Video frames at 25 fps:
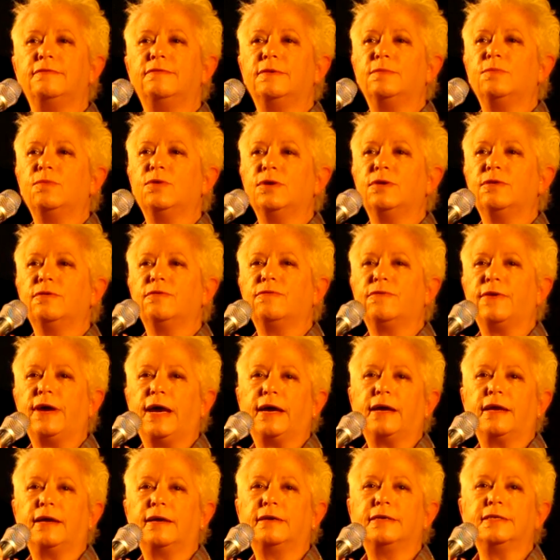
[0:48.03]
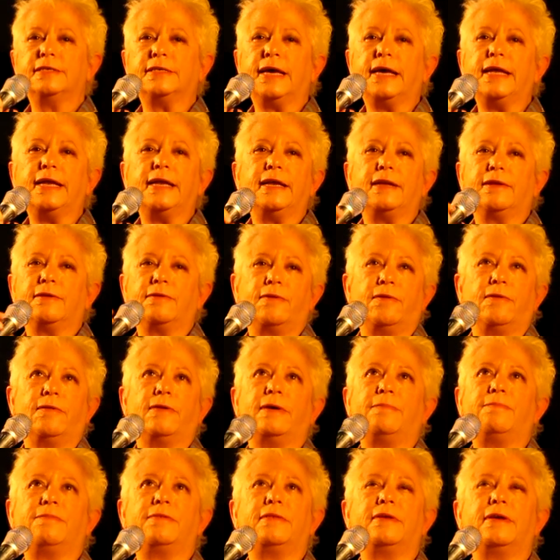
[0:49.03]
even more nerve-wracking, because I didn't grow
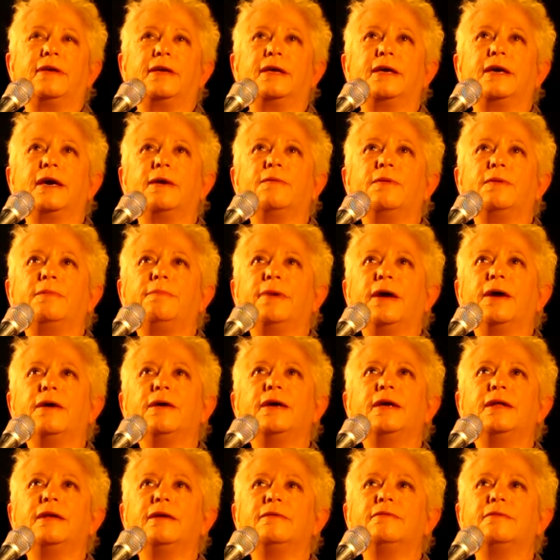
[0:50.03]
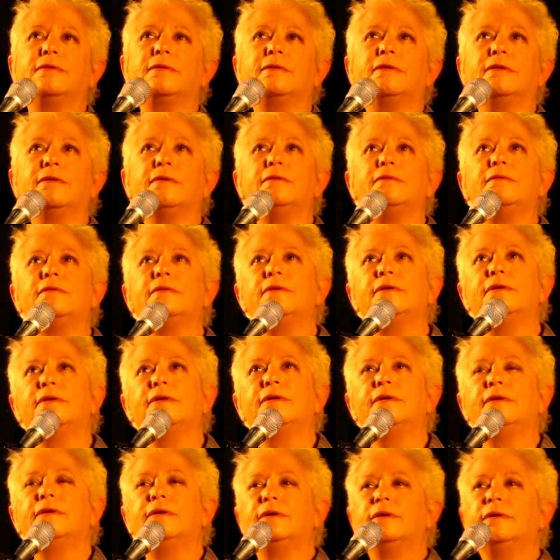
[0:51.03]
up thinking I would marry another girl.
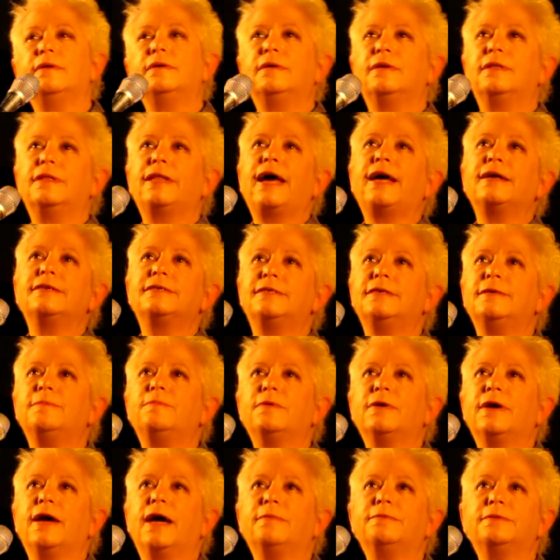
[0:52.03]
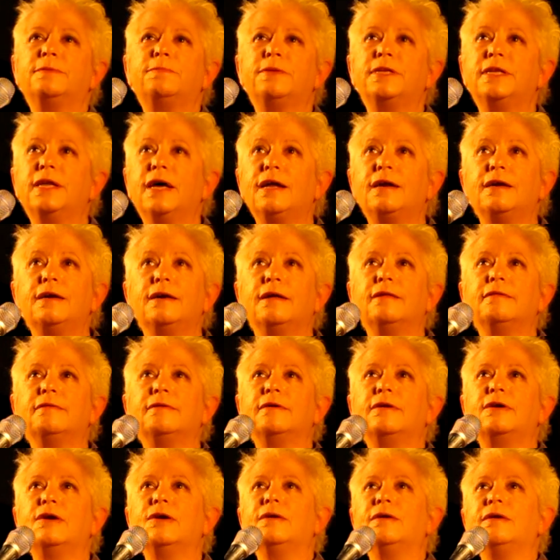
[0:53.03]
Lassie, perhaps, but not
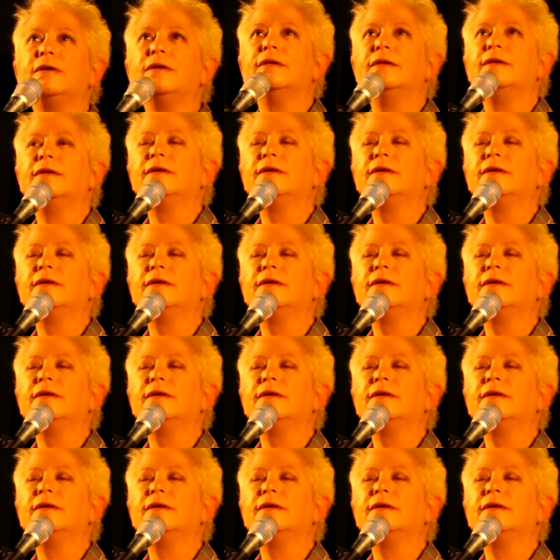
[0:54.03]
another girl.